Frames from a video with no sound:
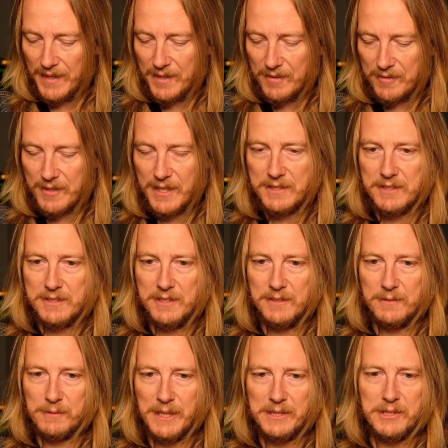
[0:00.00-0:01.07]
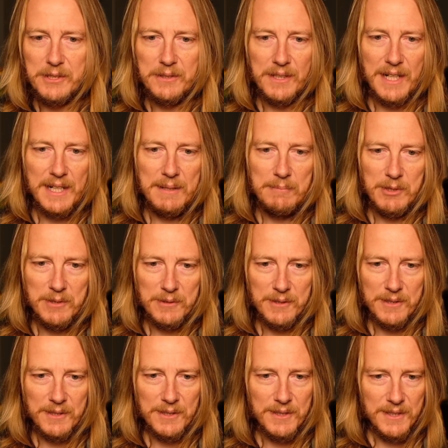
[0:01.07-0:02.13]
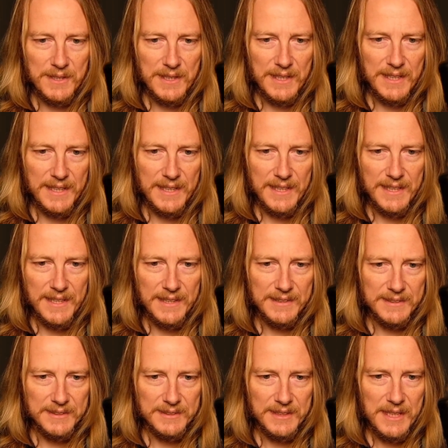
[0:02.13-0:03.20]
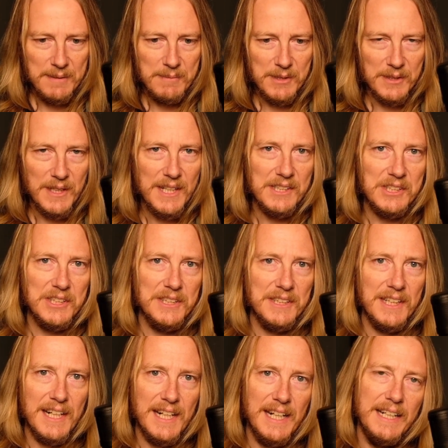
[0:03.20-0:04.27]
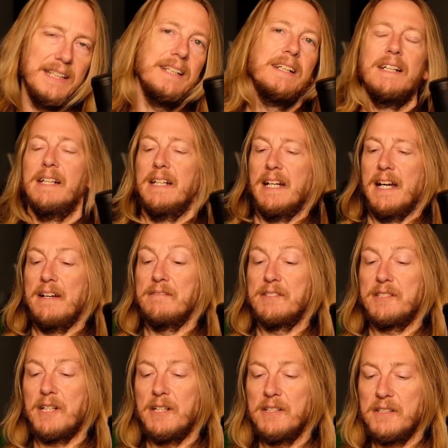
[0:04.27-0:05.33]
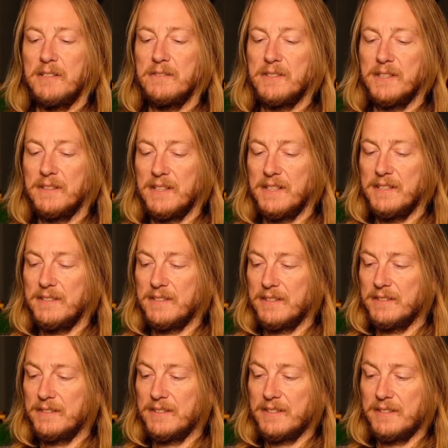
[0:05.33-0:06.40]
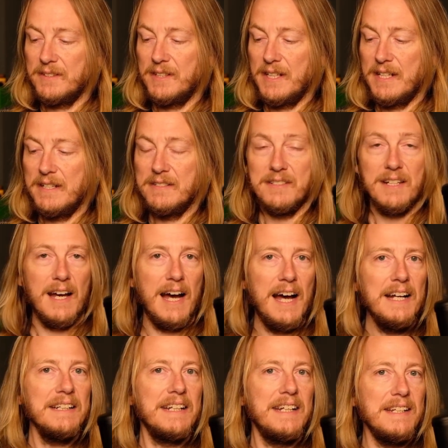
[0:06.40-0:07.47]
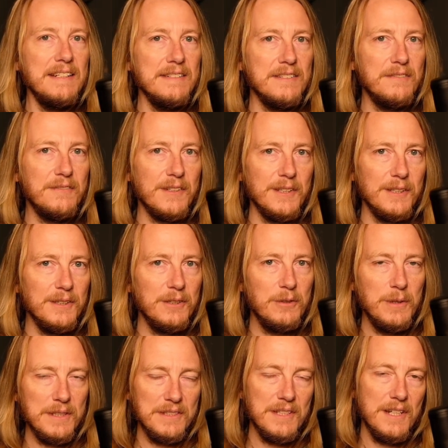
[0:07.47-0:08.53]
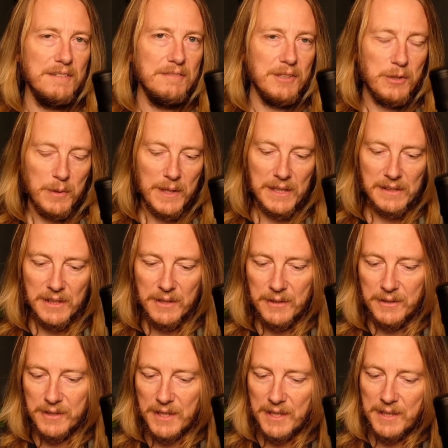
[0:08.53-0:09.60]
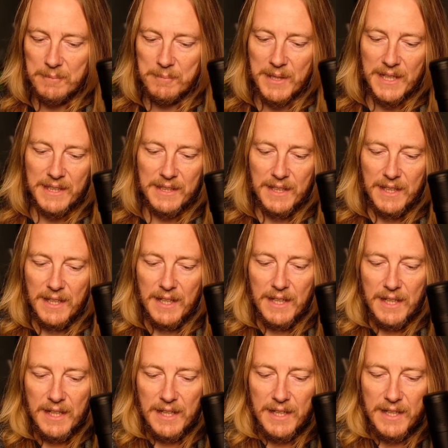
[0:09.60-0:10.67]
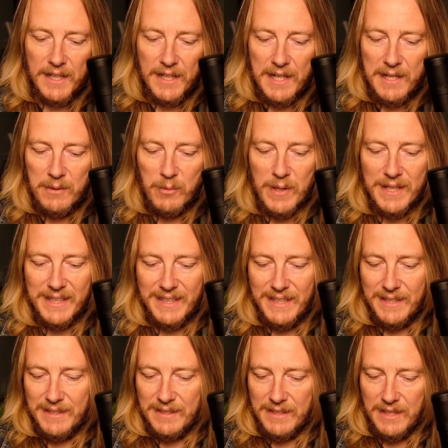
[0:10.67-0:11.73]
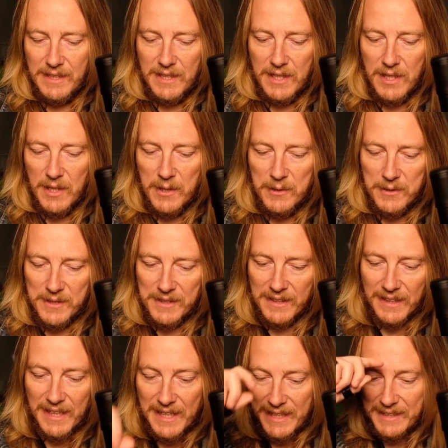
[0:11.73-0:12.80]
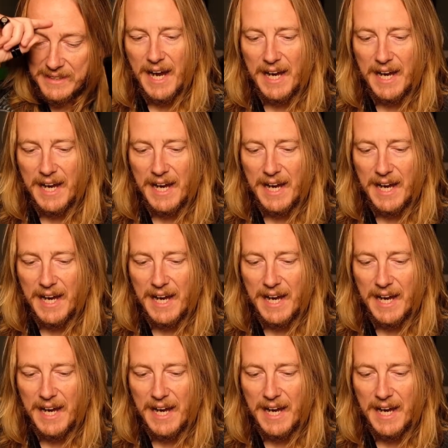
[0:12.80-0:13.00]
Thanks to the Retro Game Core emulation guide, I've started using these as hotkeys for quick save and quick load on my AYN Odin Lite.